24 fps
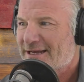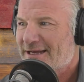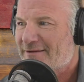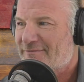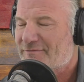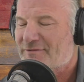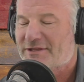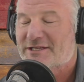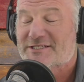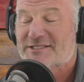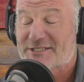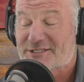
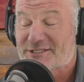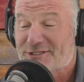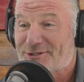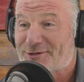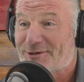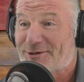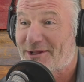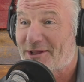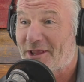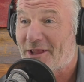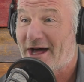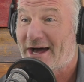listened to a
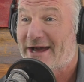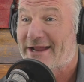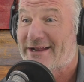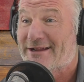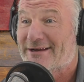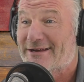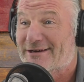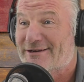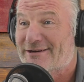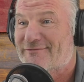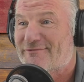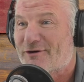lot
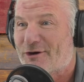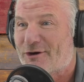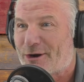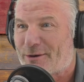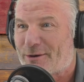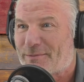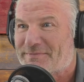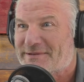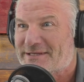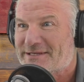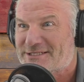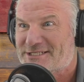of
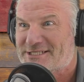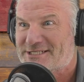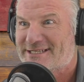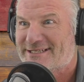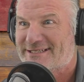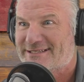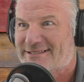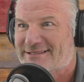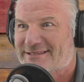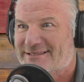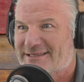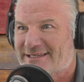
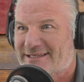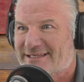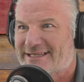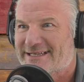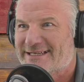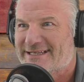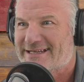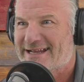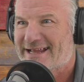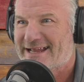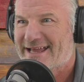RPG lit